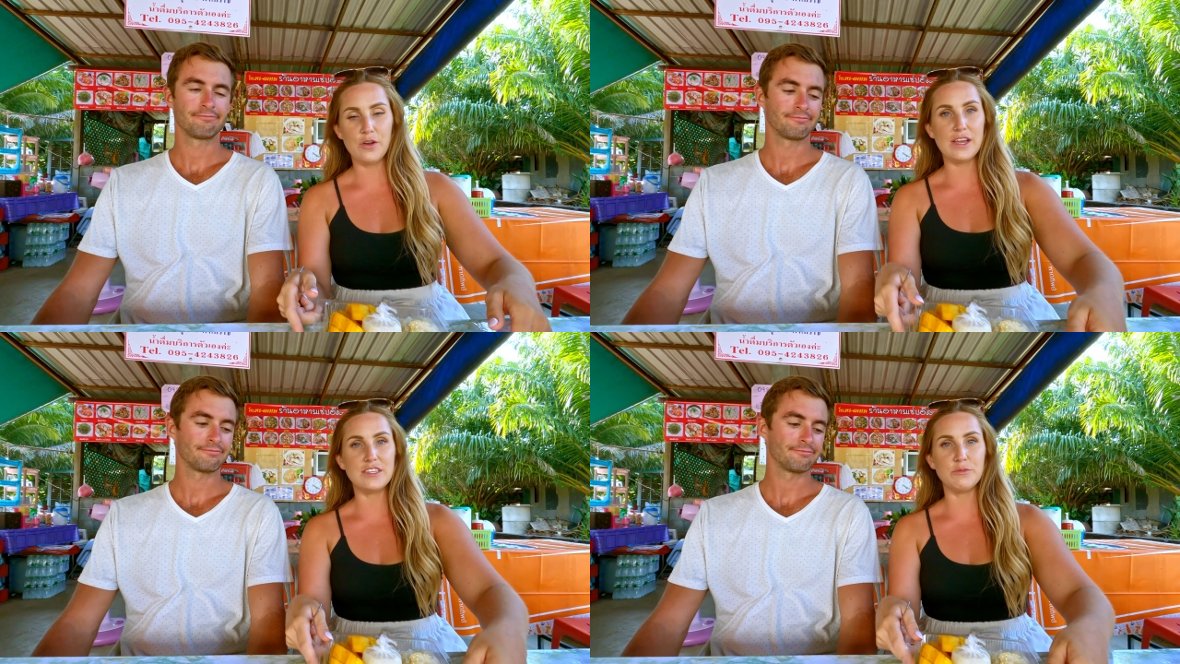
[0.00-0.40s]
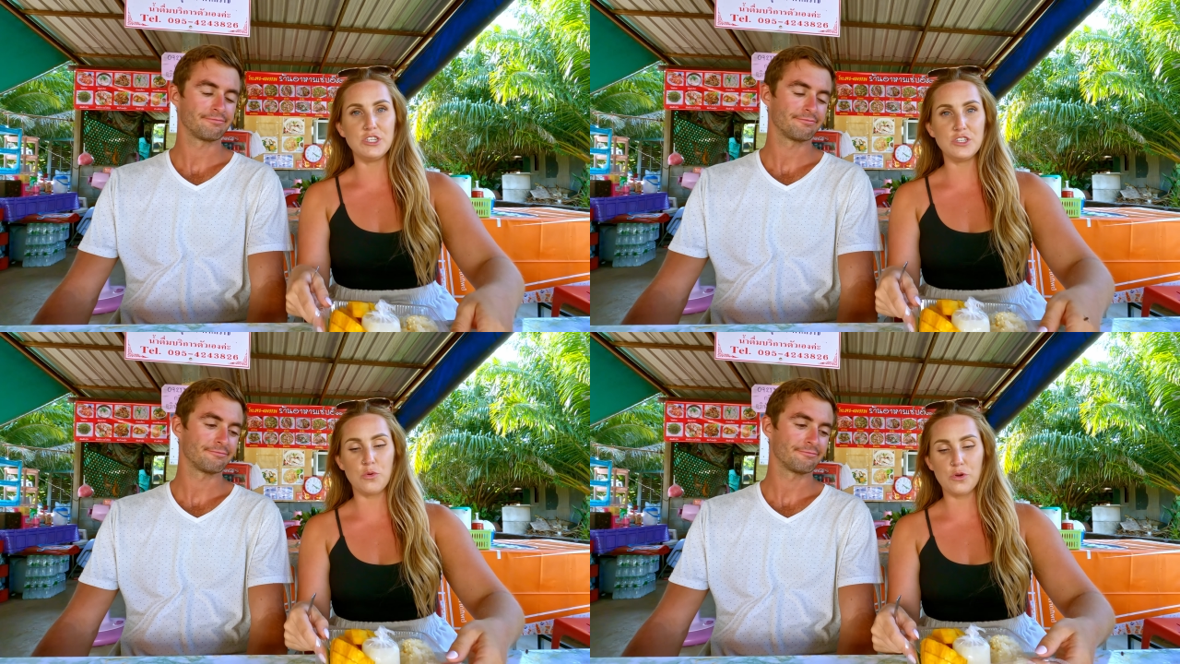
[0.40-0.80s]
Speaker 1: Okay, so
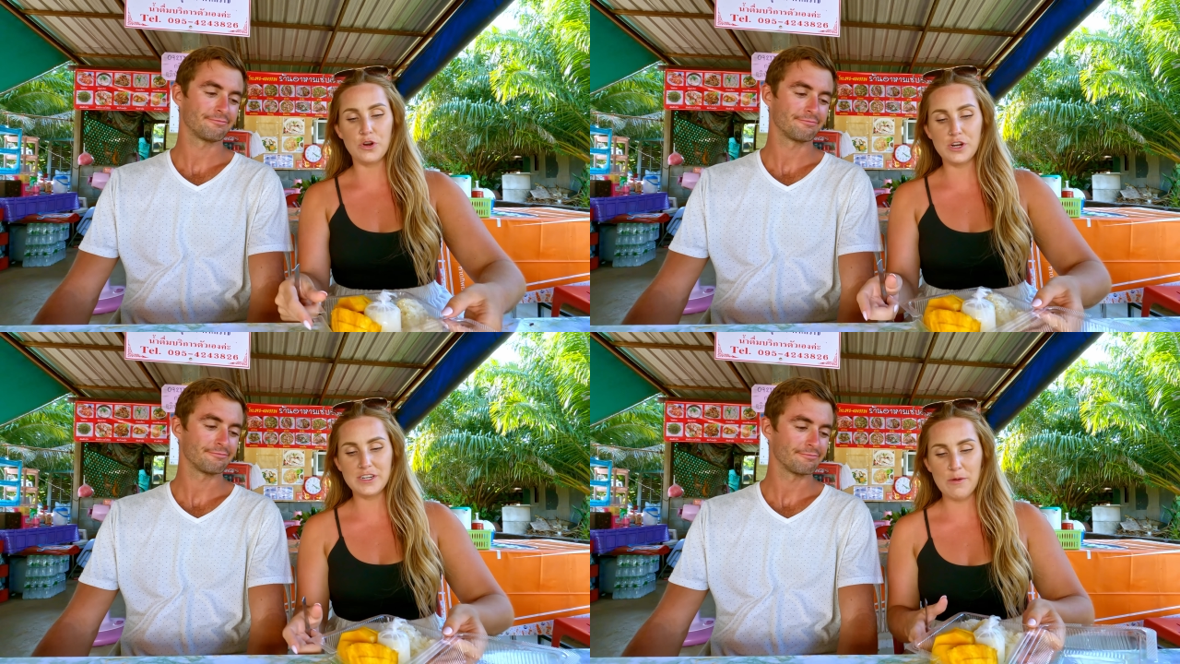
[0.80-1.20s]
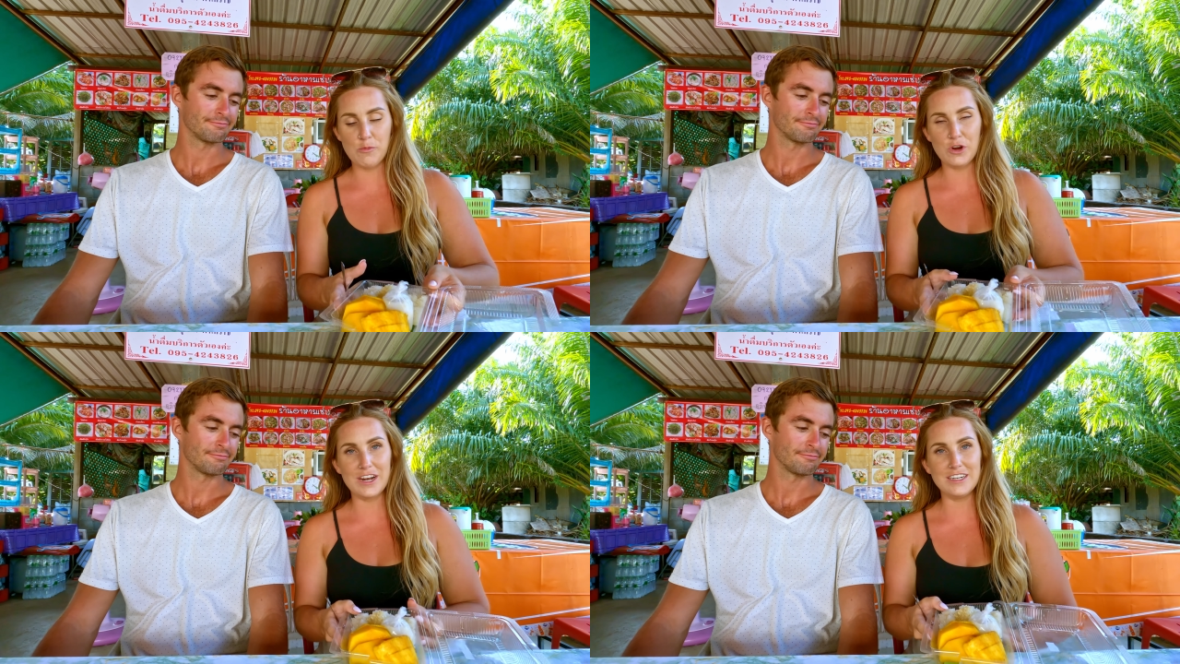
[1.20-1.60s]
we just ordered
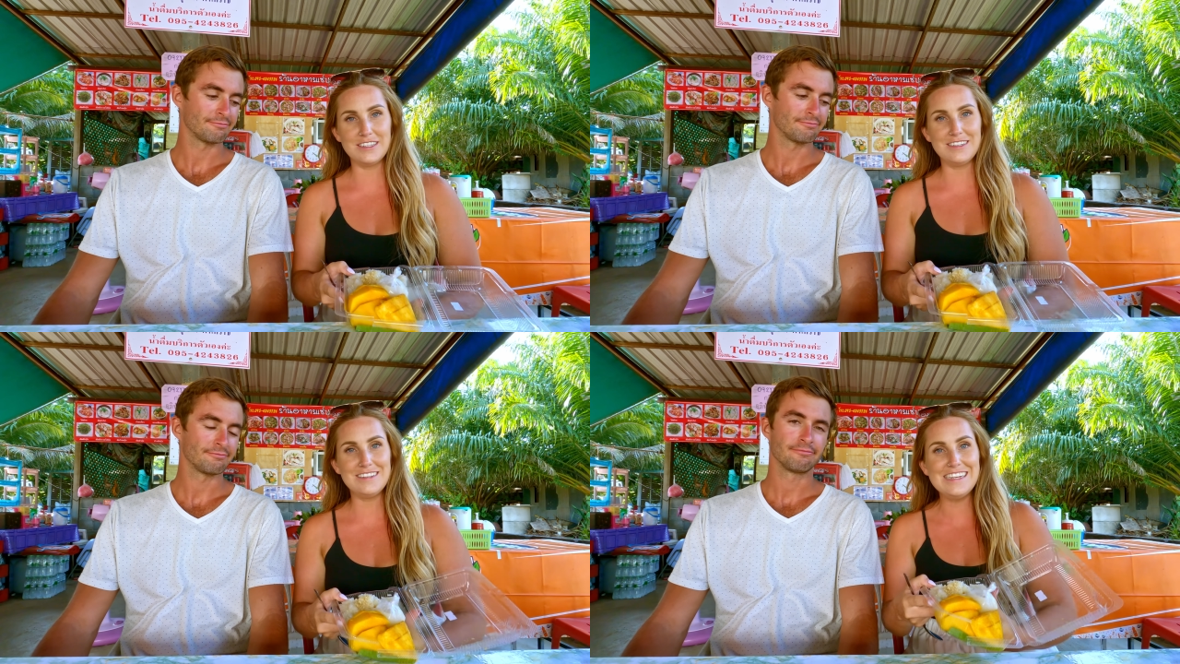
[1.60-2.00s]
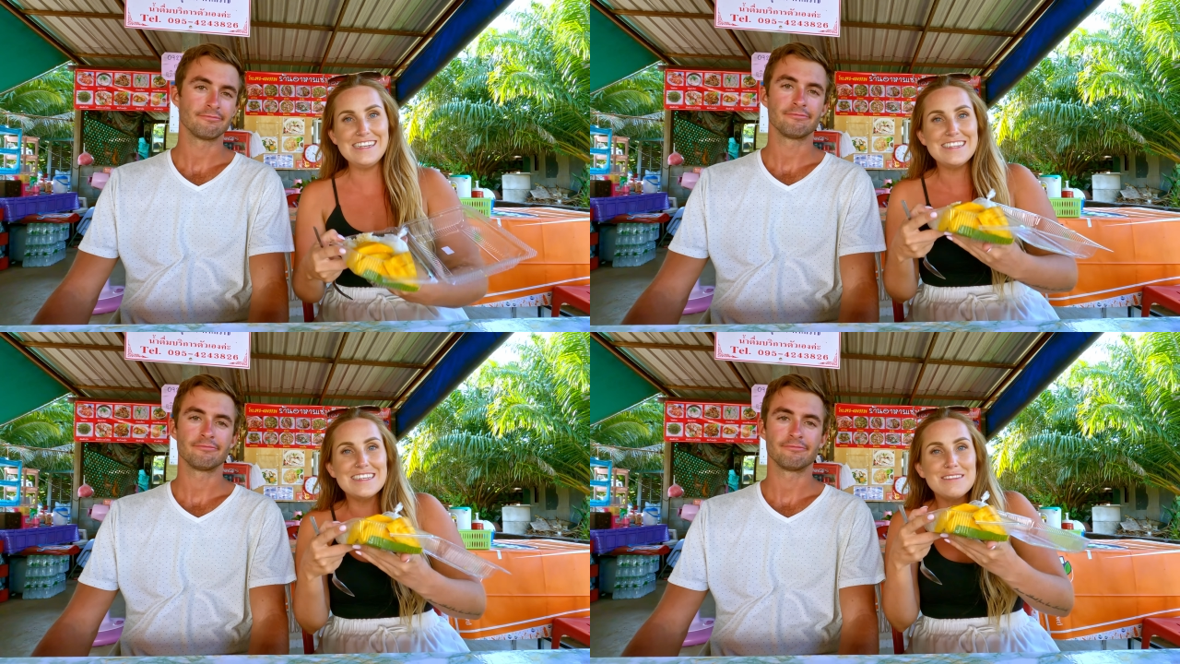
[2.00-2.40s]
and we're gonna
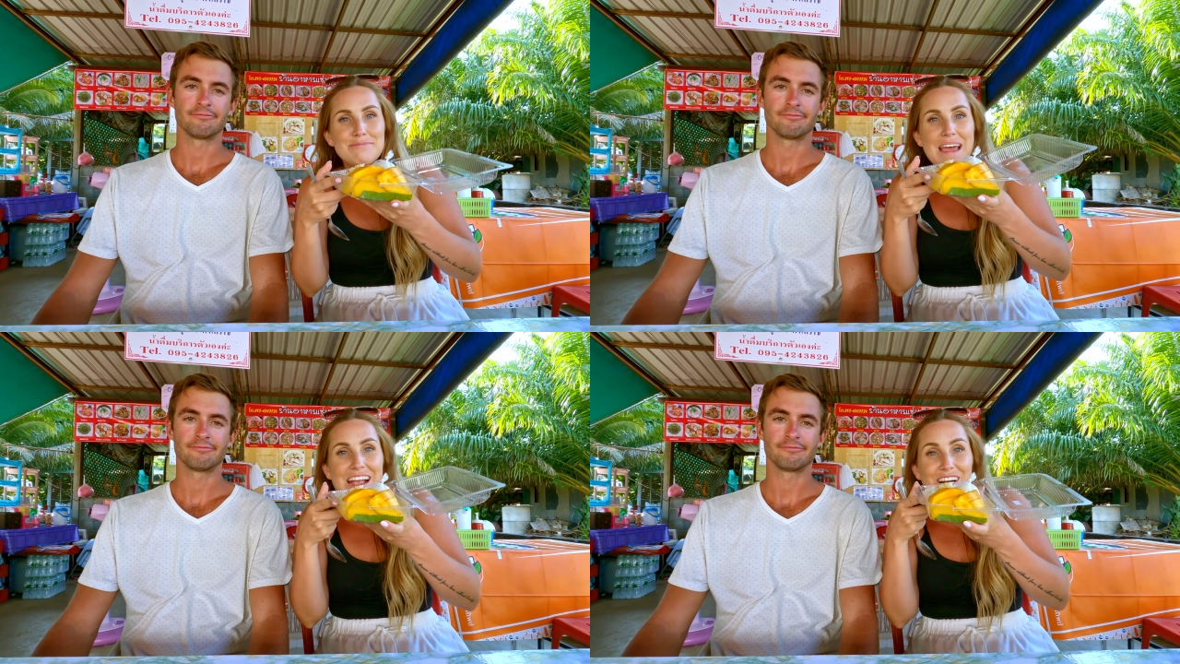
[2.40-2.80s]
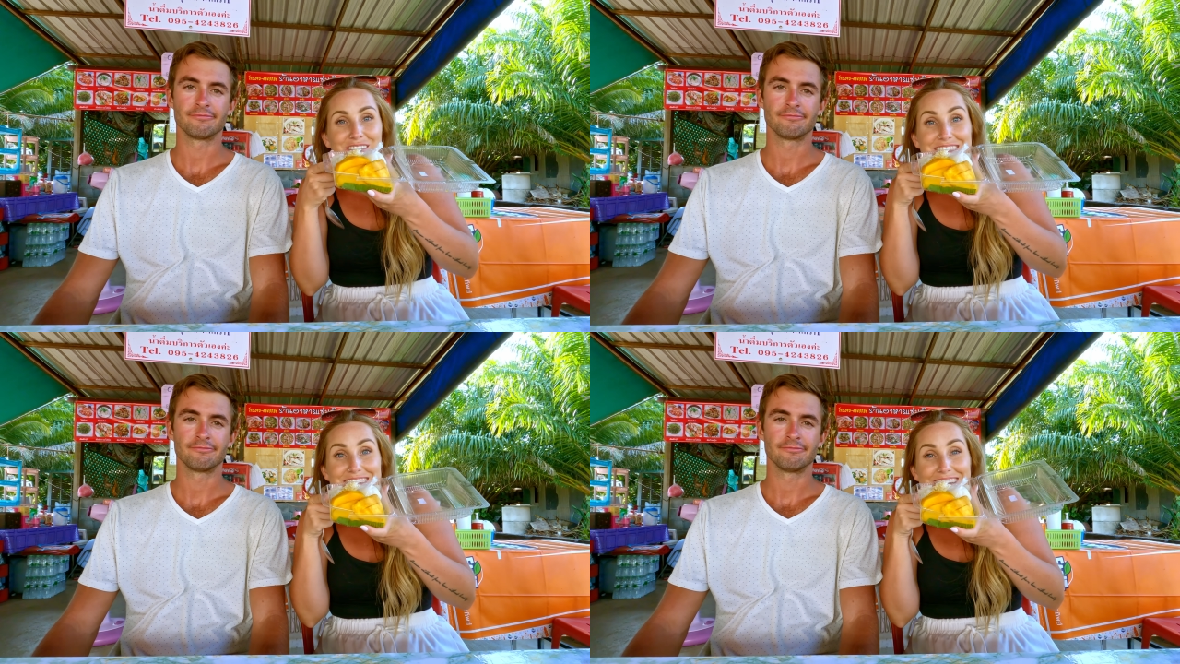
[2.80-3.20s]
eat this
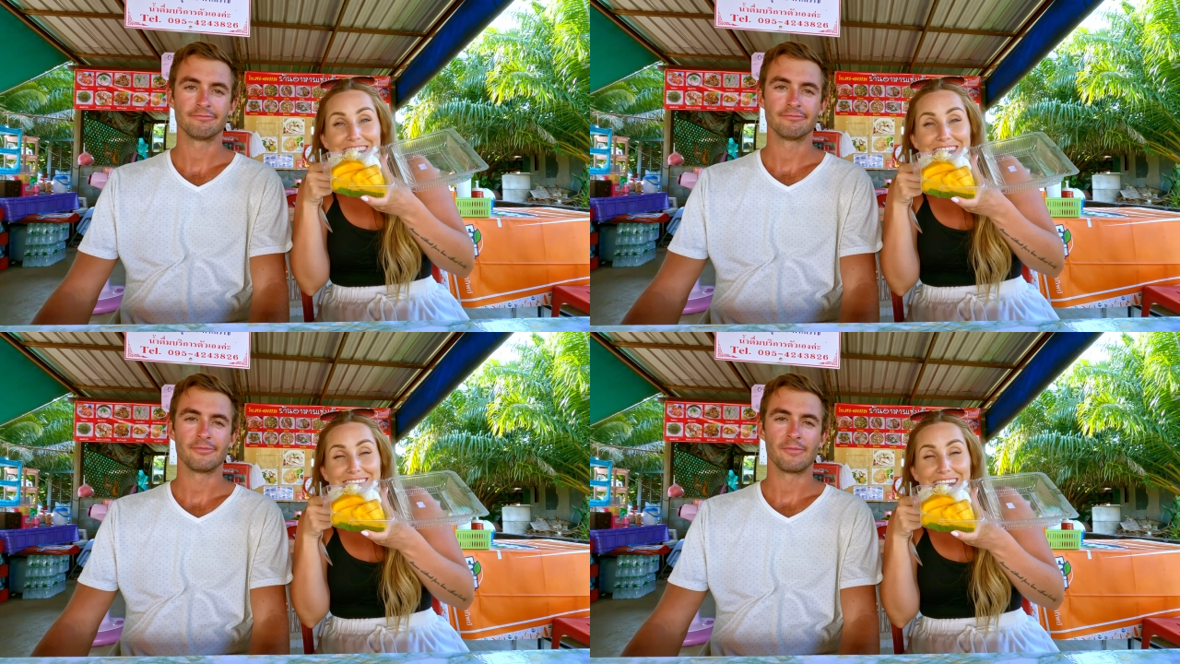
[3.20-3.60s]
mango sticky